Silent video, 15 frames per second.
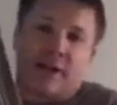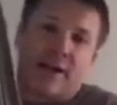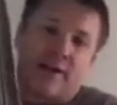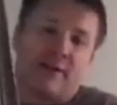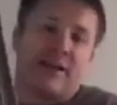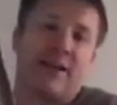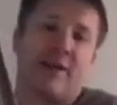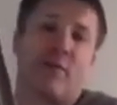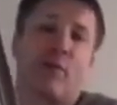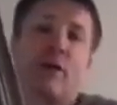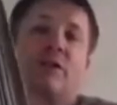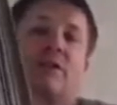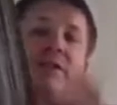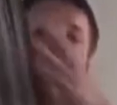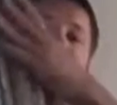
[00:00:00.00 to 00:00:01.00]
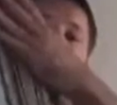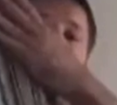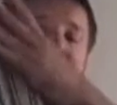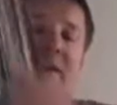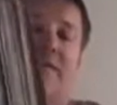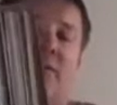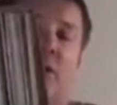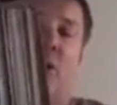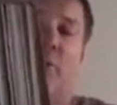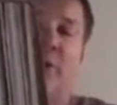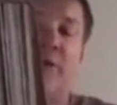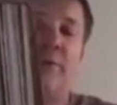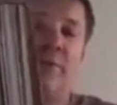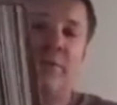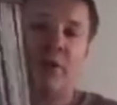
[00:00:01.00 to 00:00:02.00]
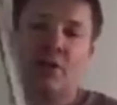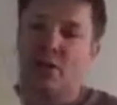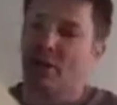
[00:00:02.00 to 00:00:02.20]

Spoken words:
I only have one side left open,